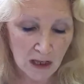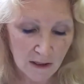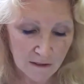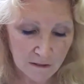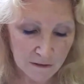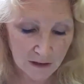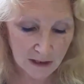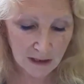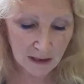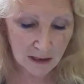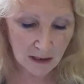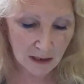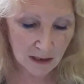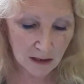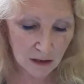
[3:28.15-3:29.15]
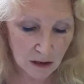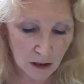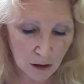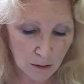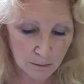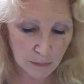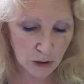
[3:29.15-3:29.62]
the
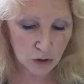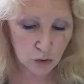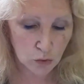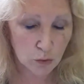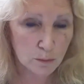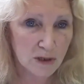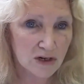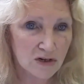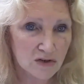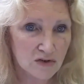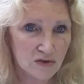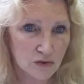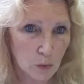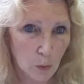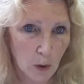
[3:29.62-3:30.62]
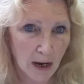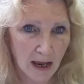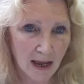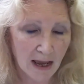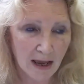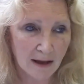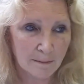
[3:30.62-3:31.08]
luminous
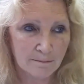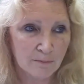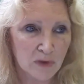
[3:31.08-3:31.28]
square.